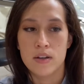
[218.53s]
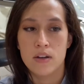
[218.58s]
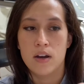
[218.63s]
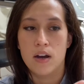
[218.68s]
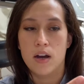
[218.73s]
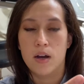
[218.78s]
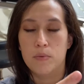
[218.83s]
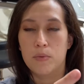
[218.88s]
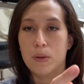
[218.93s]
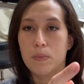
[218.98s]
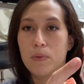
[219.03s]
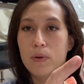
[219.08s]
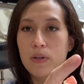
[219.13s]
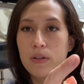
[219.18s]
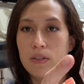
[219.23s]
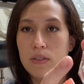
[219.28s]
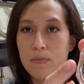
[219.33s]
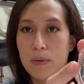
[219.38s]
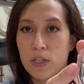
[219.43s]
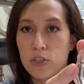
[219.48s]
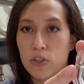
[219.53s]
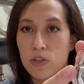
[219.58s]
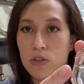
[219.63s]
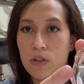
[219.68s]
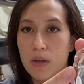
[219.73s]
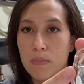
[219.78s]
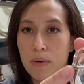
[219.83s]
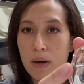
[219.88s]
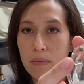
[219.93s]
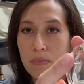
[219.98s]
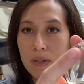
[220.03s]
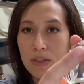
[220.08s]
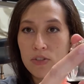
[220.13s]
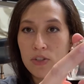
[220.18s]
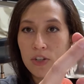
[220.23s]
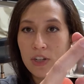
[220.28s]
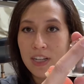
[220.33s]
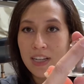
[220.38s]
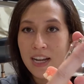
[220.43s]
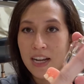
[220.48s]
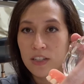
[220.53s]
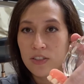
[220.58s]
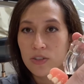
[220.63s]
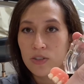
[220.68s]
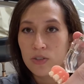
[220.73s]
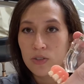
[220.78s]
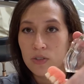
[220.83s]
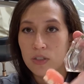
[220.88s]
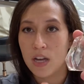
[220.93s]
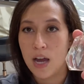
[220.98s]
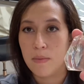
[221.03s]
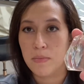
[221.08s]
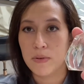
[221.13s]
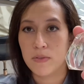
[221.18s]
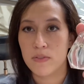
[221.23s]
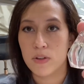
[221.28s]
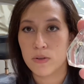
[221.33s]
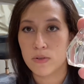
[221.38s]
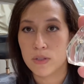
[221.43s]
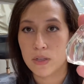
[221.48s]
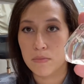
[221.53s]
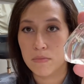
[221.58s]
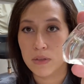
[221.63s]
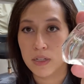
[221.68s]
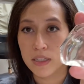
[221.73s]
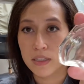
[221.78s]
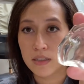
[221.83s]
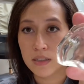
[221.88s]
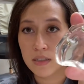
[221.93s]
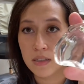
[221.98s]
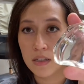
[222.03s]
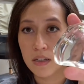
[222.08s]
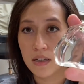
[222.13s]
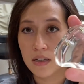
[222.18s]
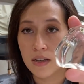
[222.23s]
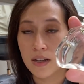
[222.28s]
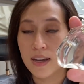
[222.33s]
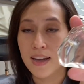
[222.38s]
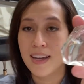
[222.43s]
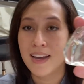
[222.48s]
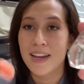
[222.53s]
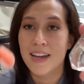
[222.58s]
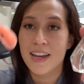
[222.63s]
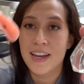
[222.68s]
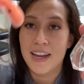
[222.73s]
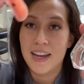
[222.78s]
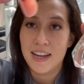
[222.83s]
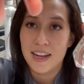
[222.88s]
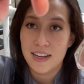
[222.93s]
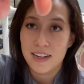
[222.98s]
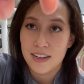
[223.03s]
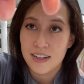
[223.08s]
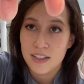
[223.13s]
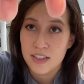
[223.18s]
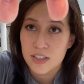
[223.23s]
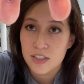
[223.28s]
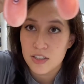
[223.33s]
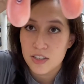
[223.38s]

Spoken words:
we put special abutments or connectors on top of those implants. And